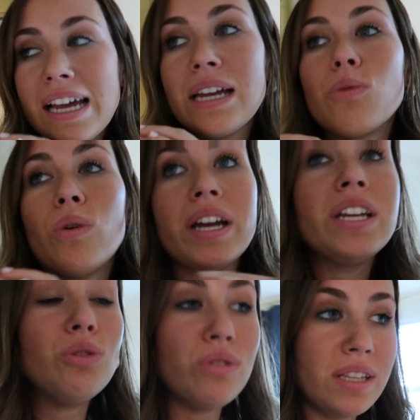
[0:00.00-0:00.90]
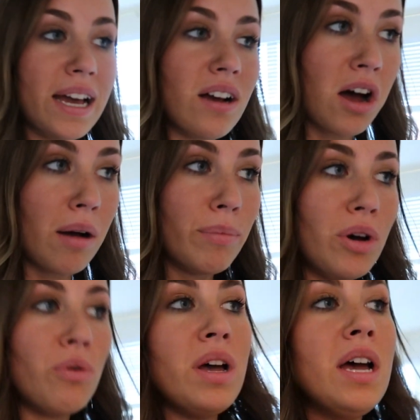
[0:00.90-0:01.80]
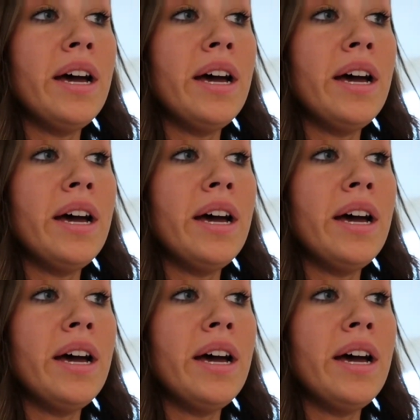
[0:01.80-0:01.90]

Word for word: like when I use that combo,